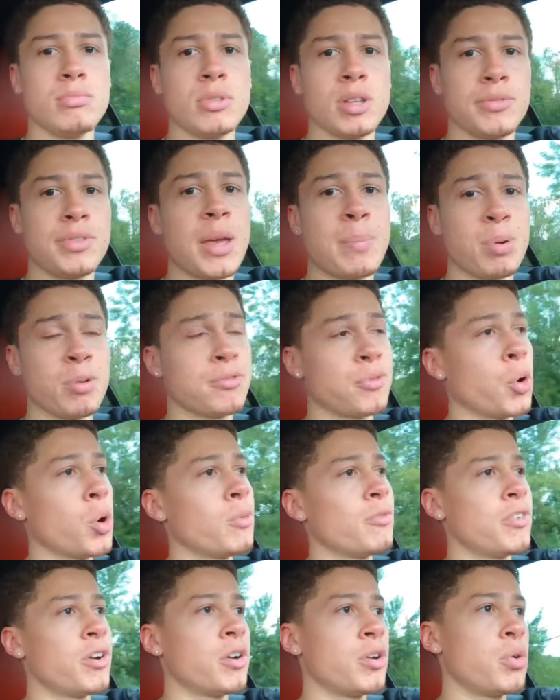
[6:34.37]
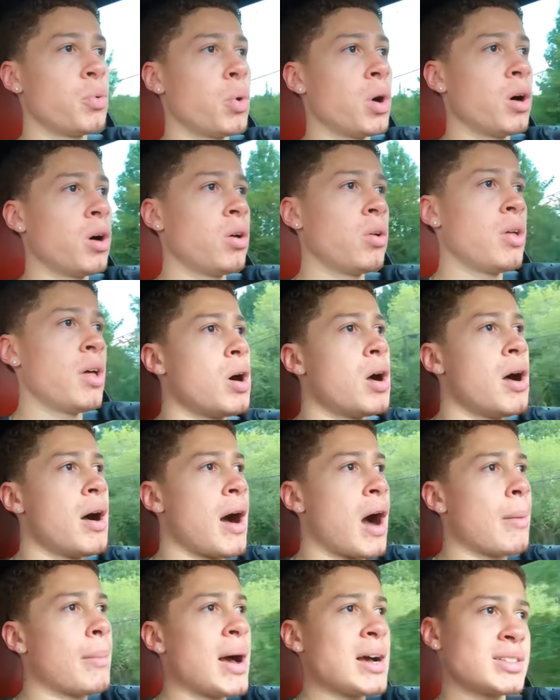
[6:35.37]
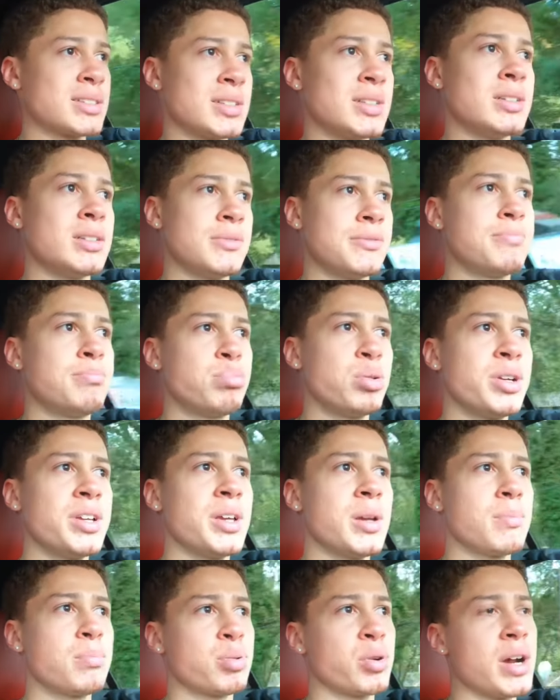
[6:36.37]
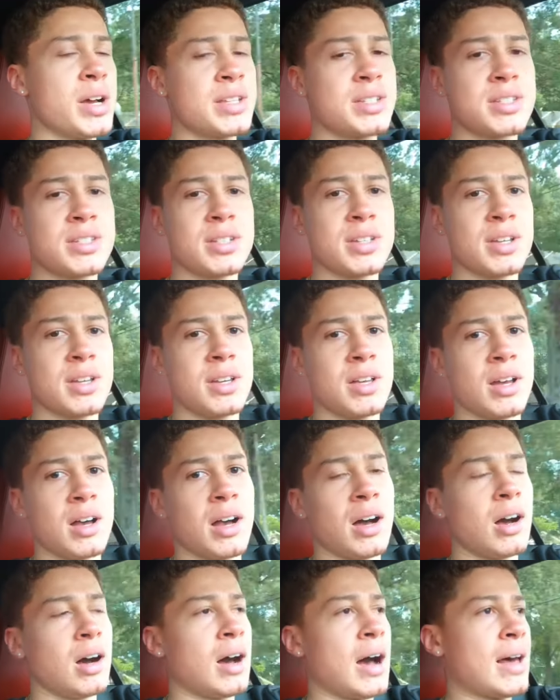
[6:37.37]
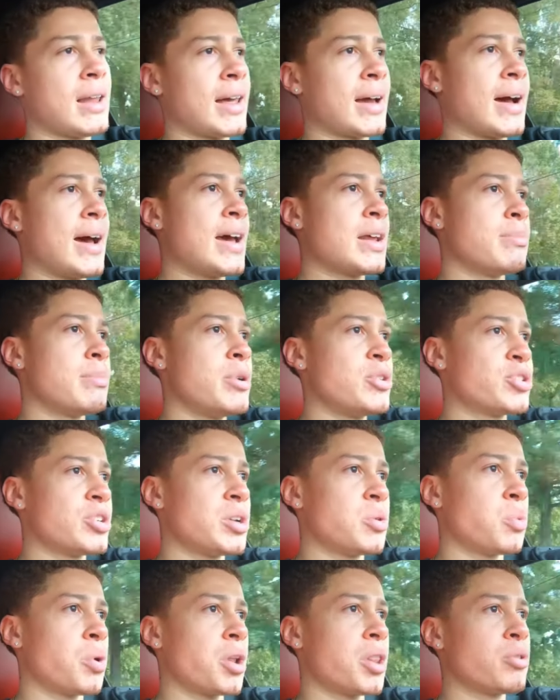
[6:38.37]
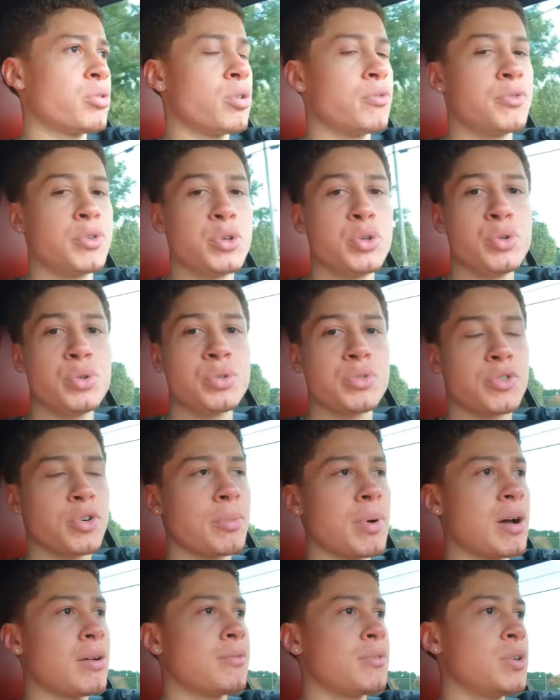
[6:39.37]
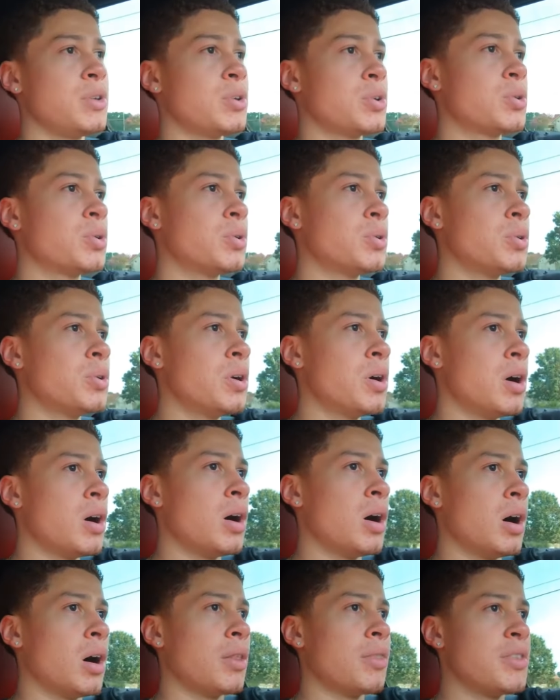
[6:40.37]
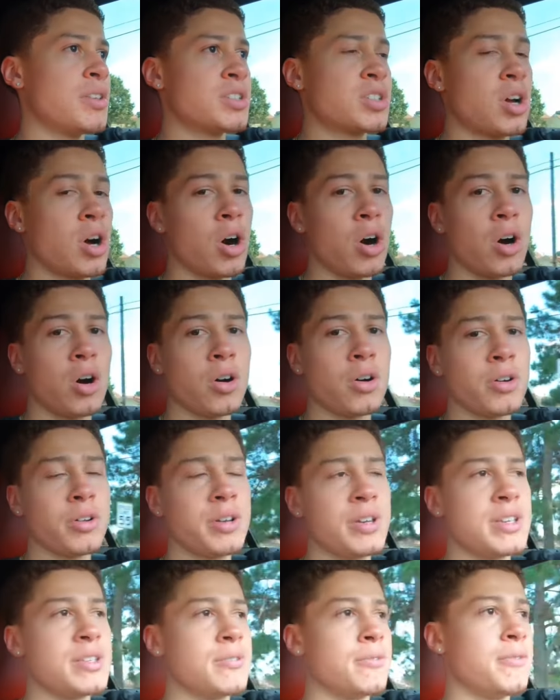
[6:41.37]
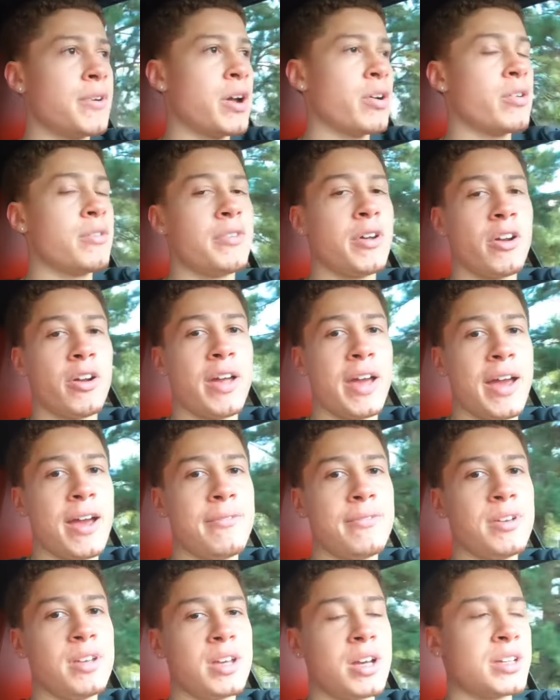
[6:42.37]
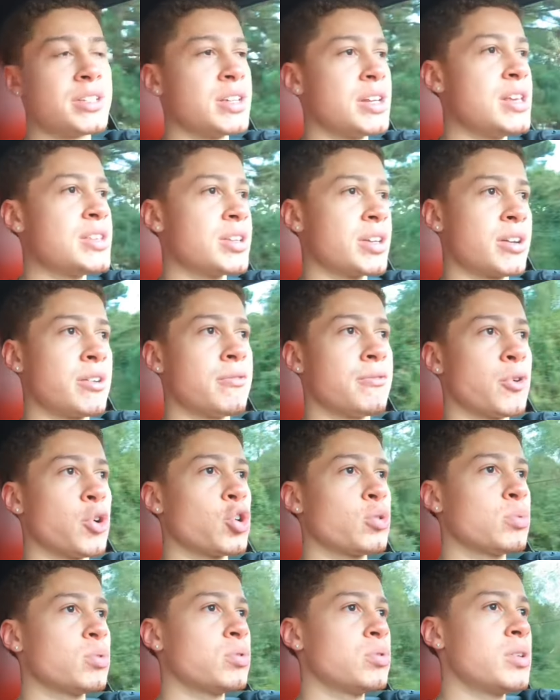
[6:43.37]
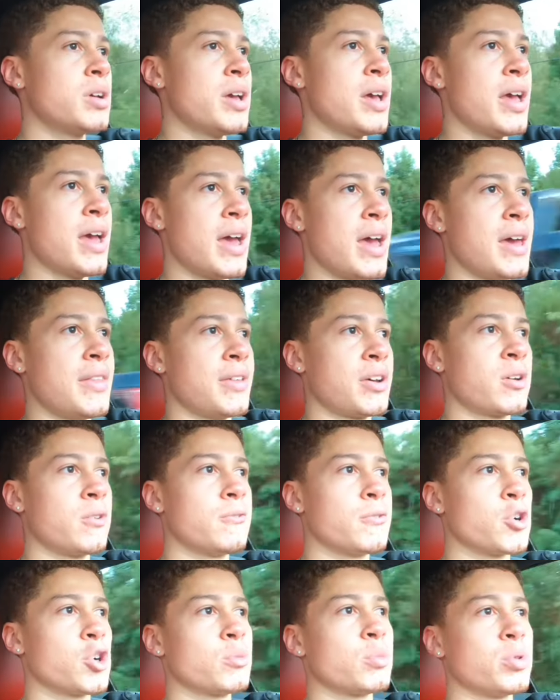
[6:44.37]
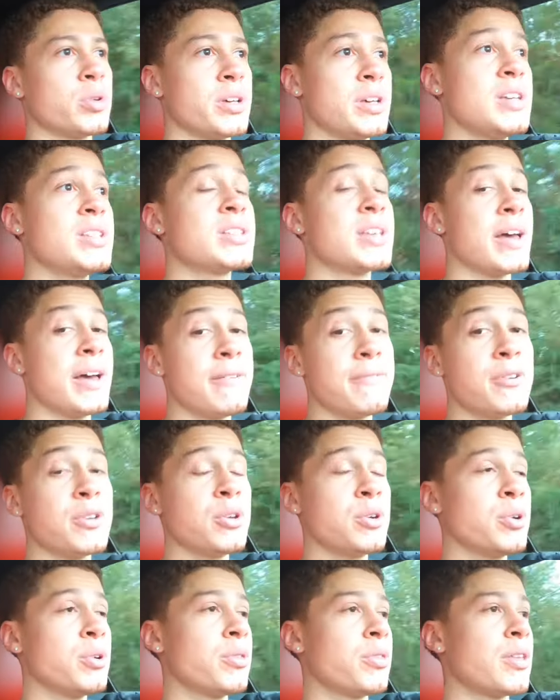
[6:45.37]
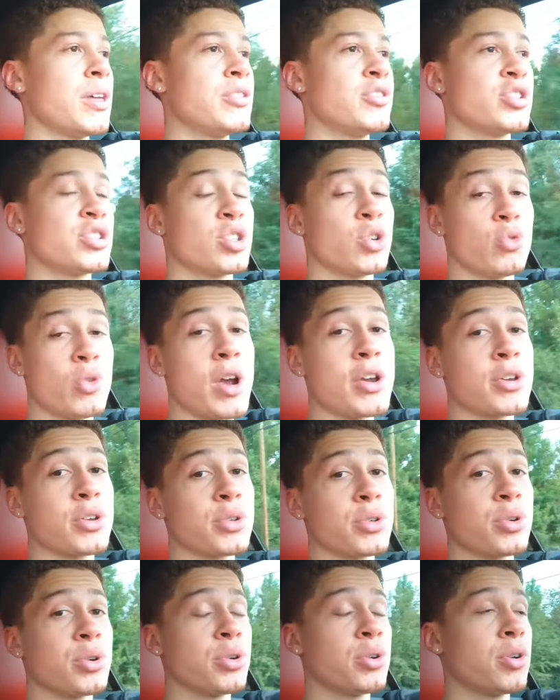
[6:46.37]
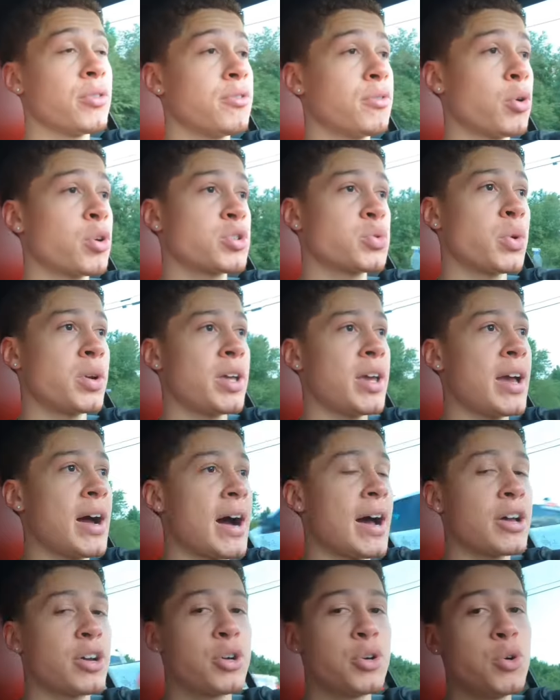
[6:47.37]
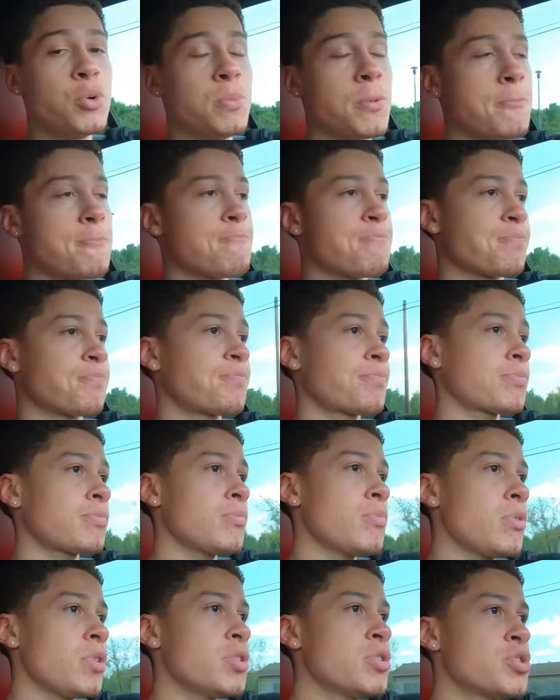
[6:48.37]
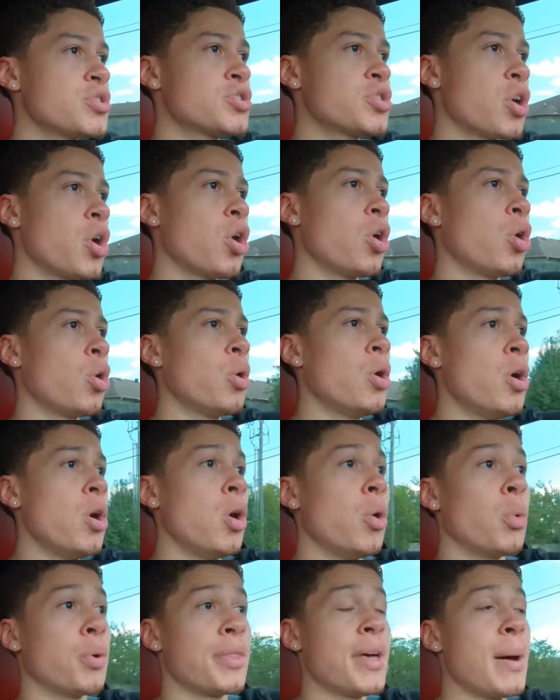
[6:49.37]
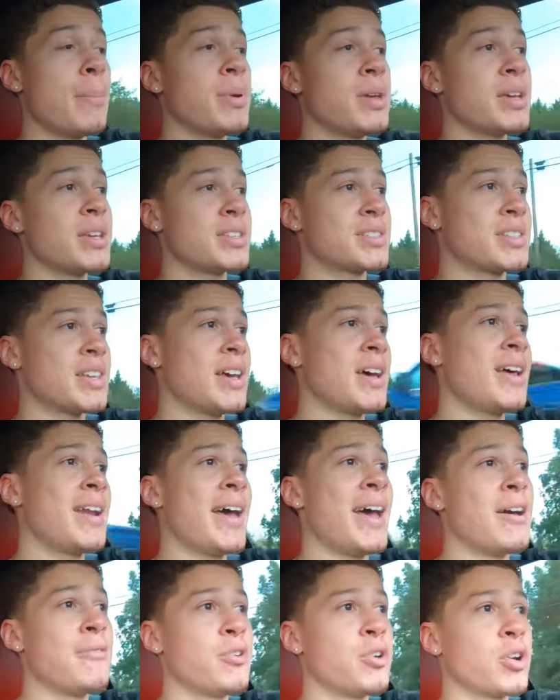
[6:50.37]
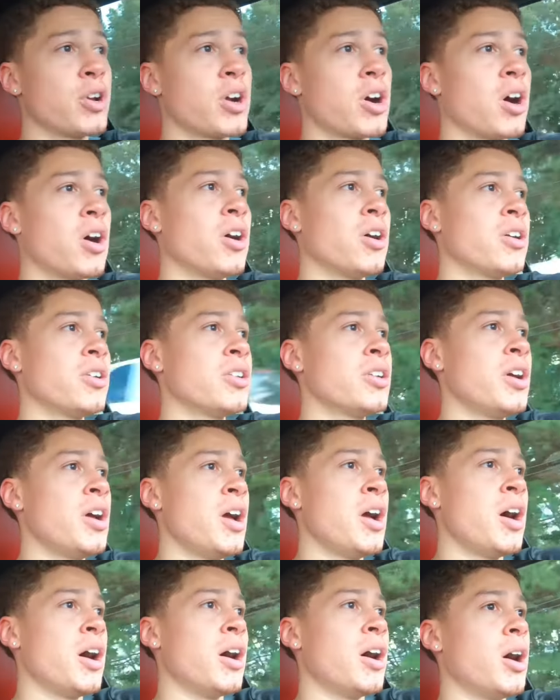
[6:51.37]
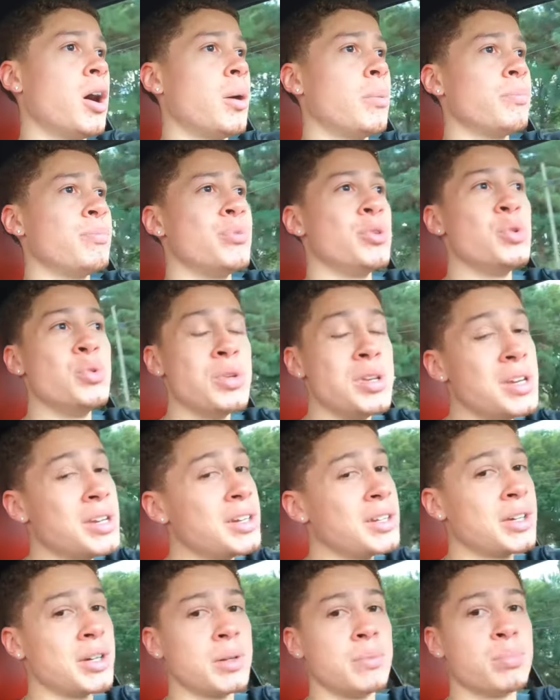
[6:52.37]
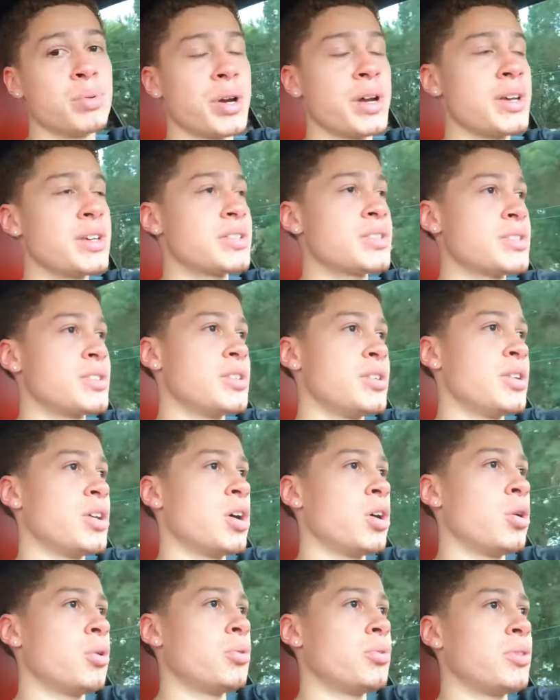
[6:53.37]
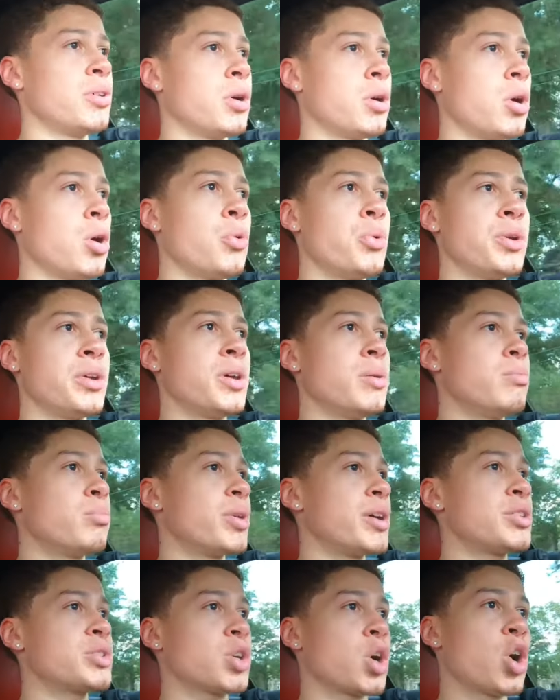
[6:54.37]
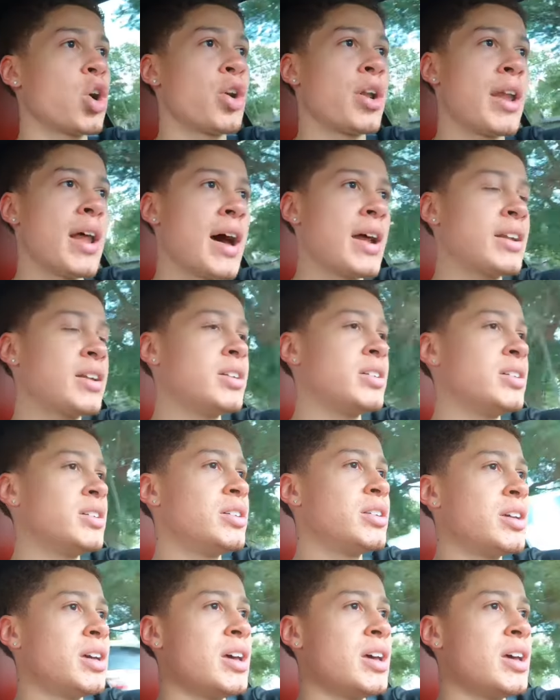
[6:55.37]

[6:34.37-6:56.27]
they perform very well. I'm actually pretty impressed. Like I had mentioned in one of the reviews for my vehicle, this car is very heavy because it is a convertible, and the convertible is heavier than just a regular 428i coupe. So with that being said, heavier car, you need good brakes. You know, the OEM brakes are not good.